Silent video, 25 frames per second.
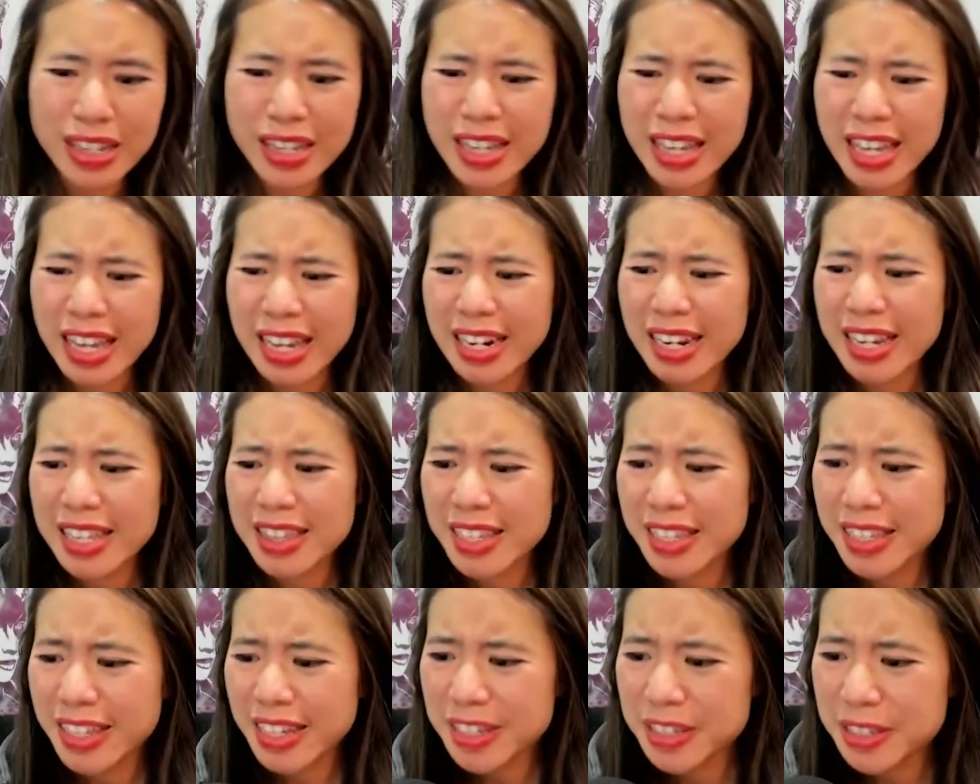And I
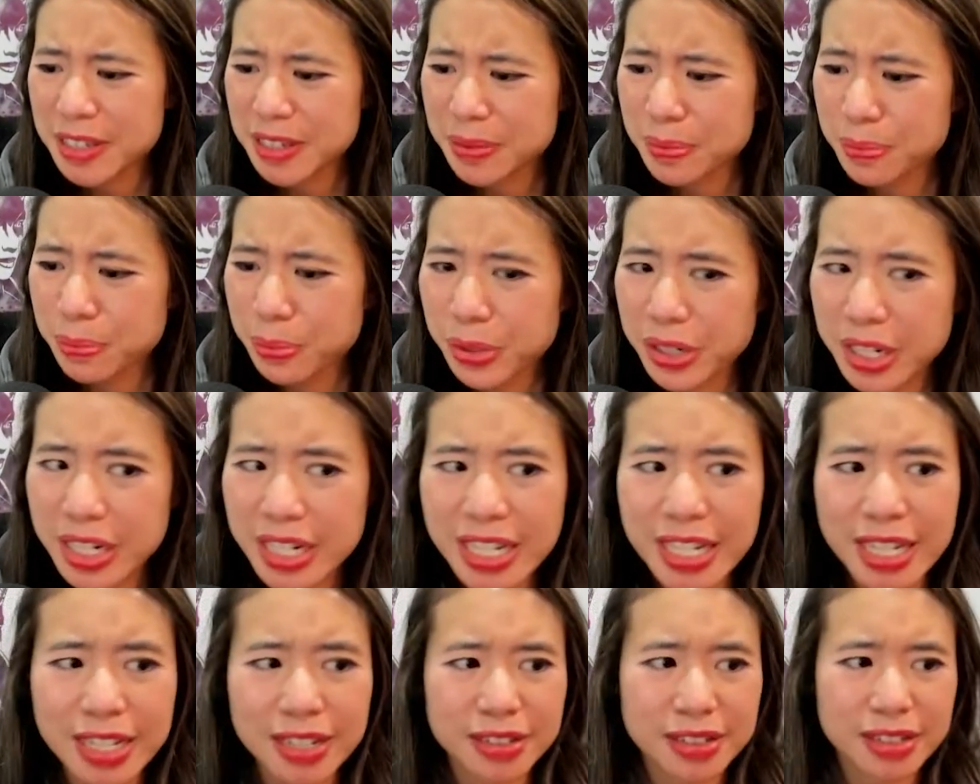think that's pretty
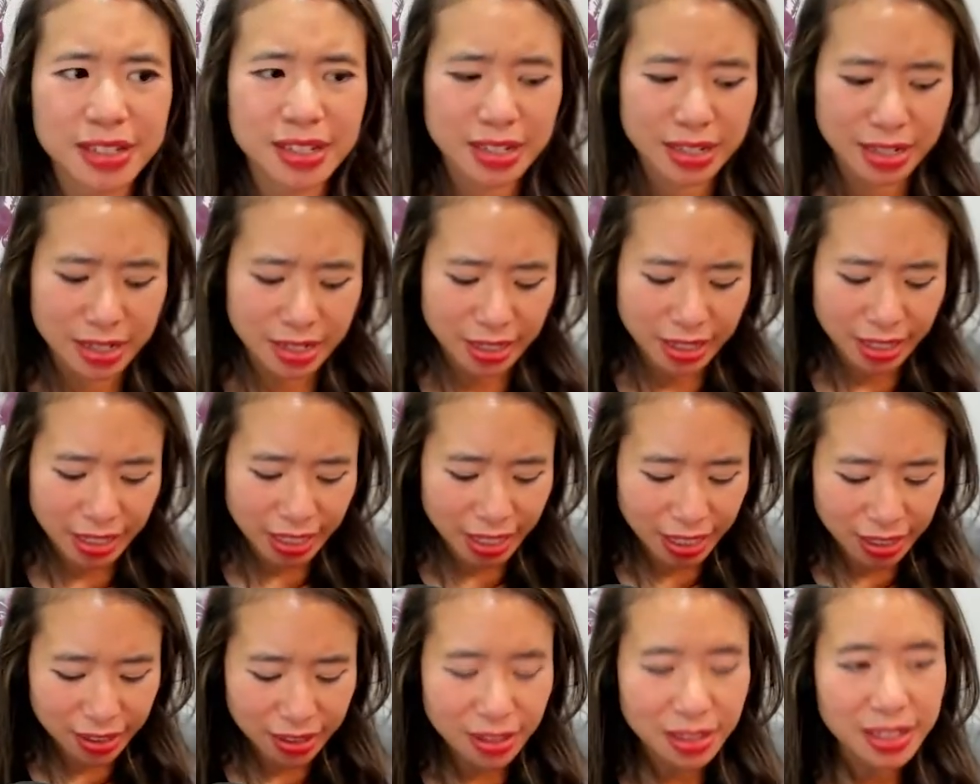neat.
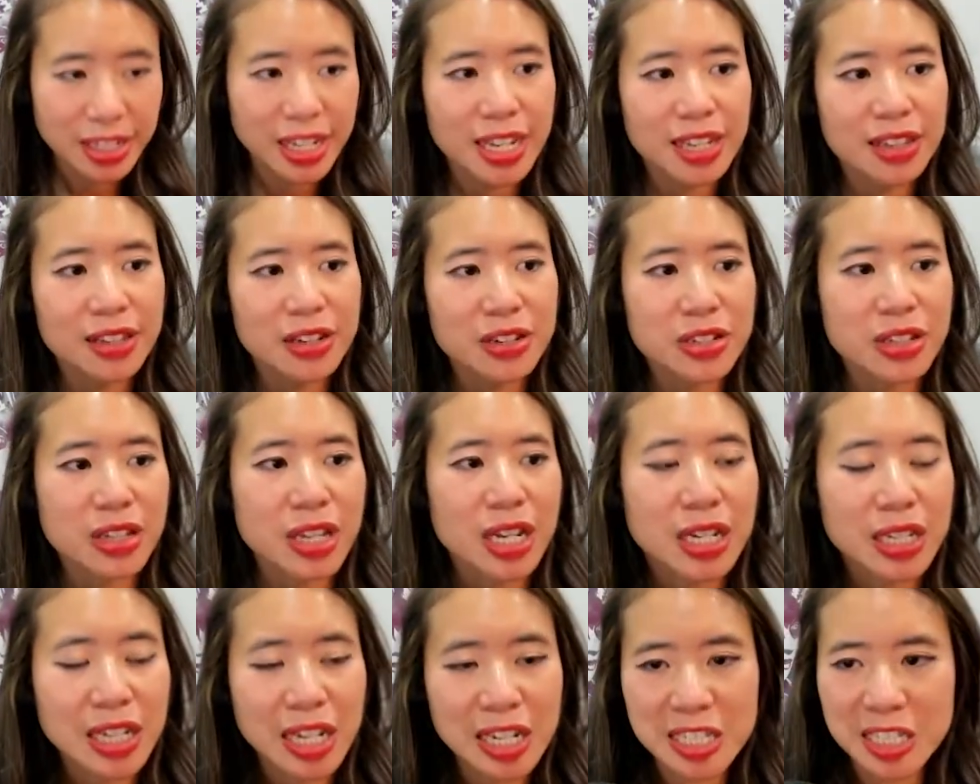And again, there's a
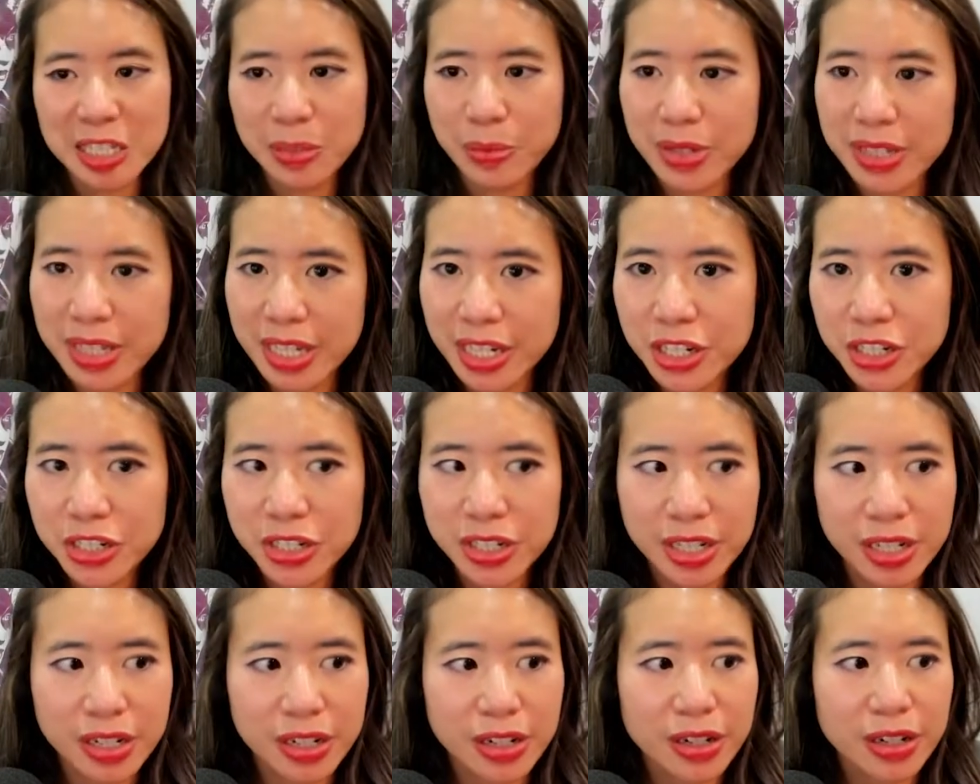lot of
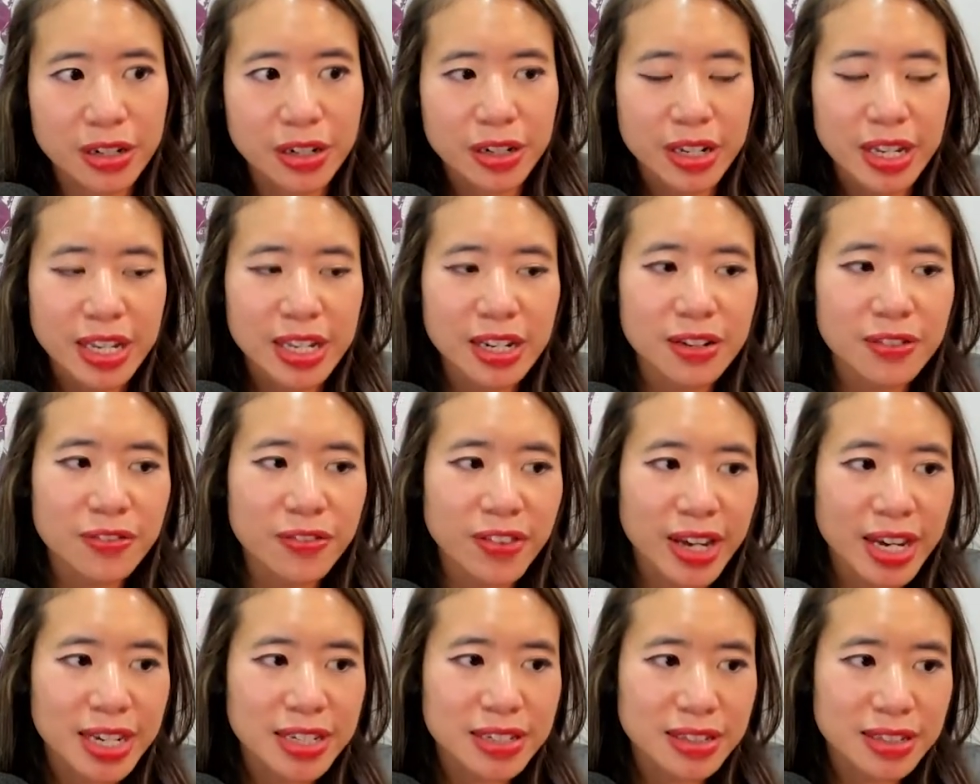customization here. And in
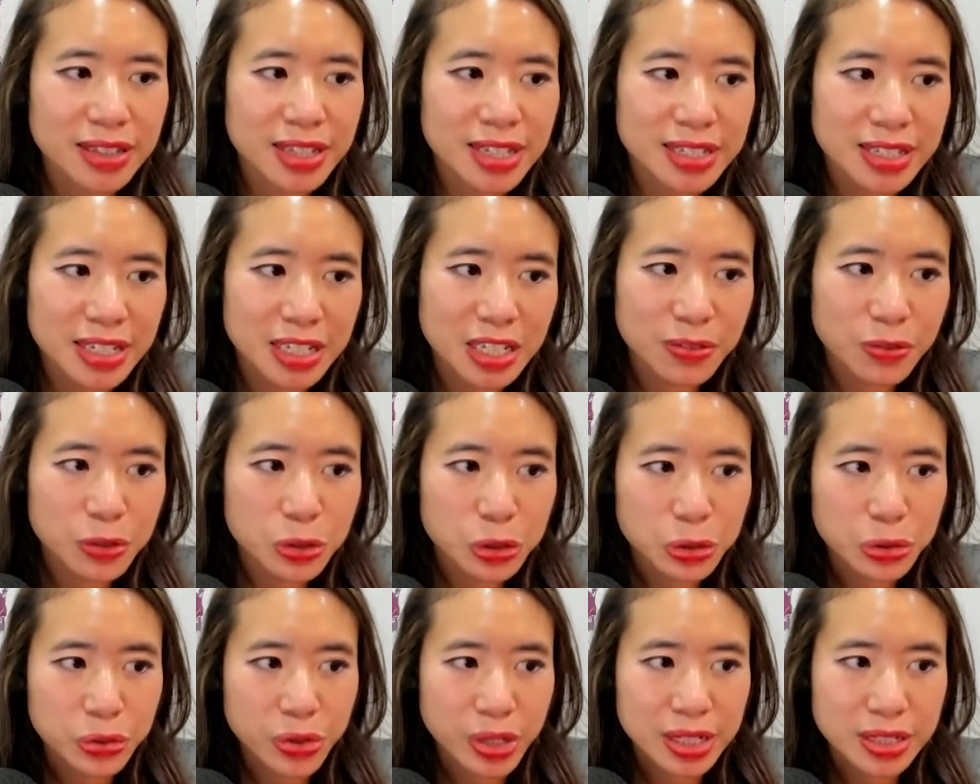fact, these
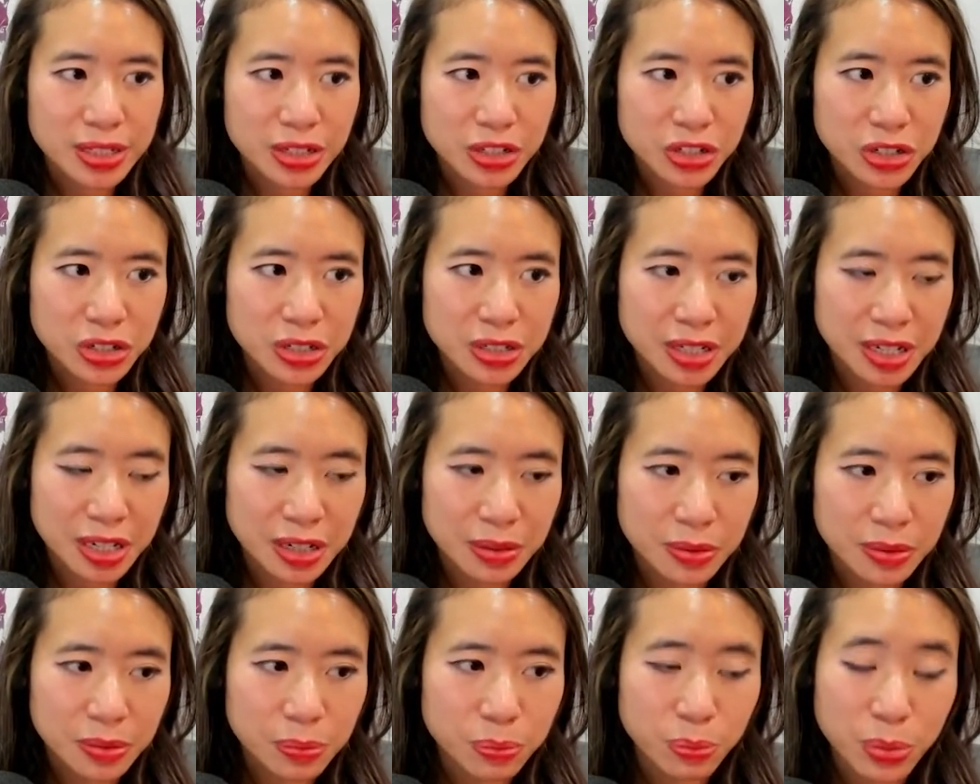individual transitions
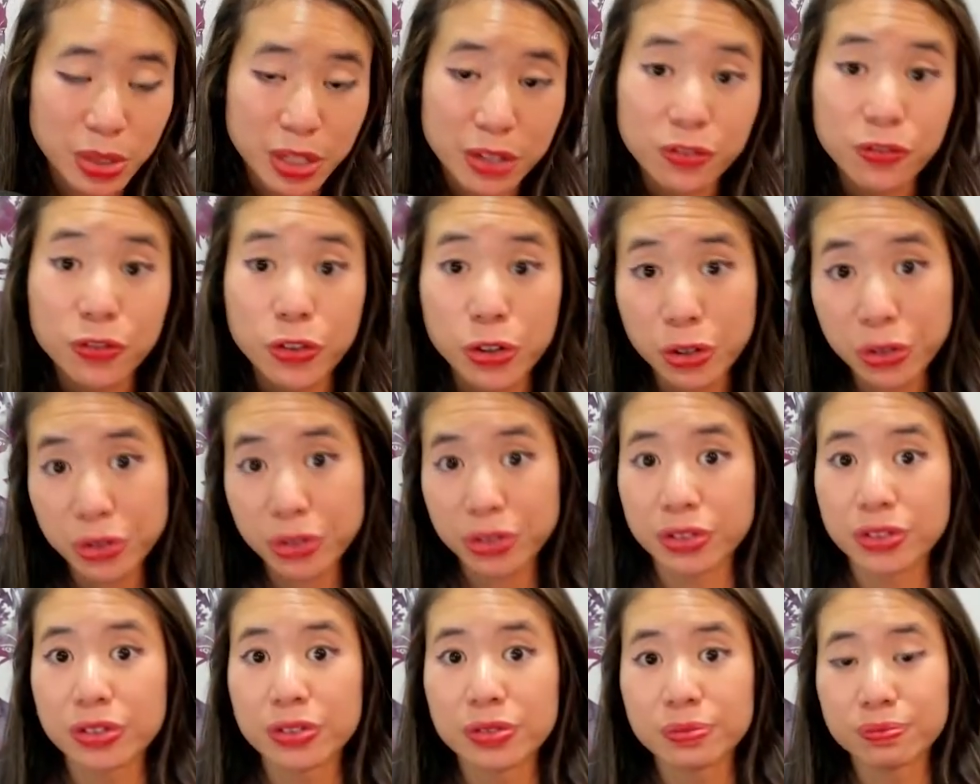can be
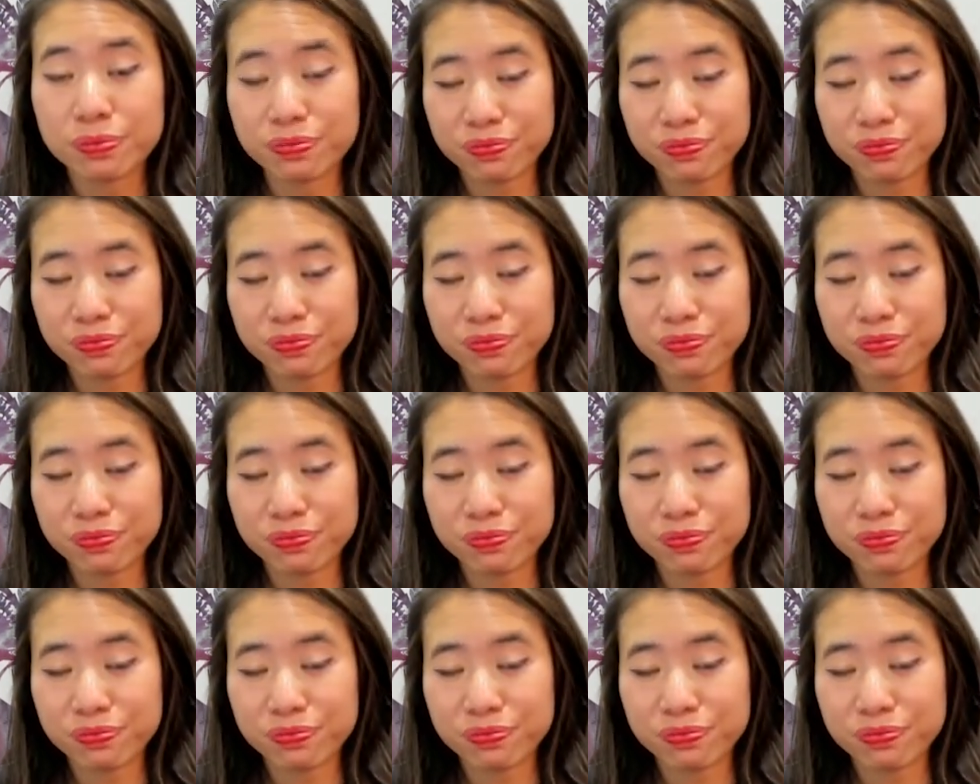further